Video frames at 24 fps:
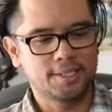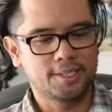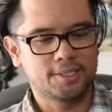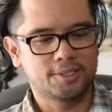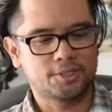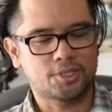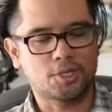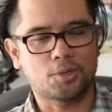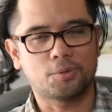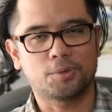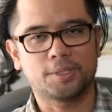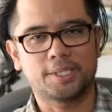
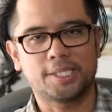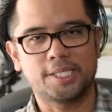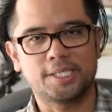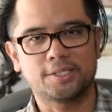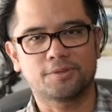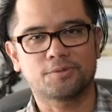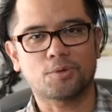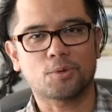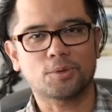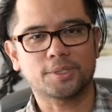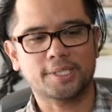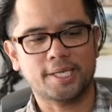So with these
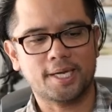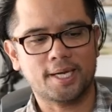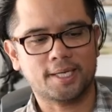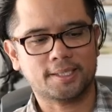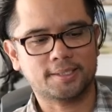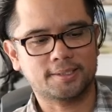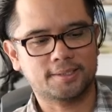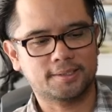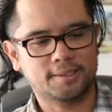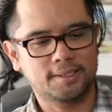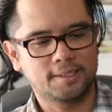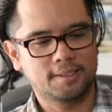
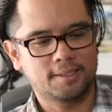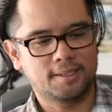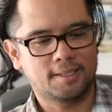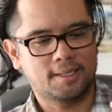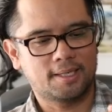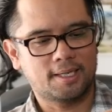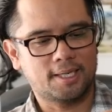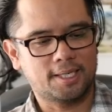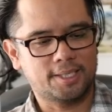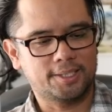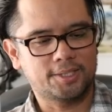Vortex, uh,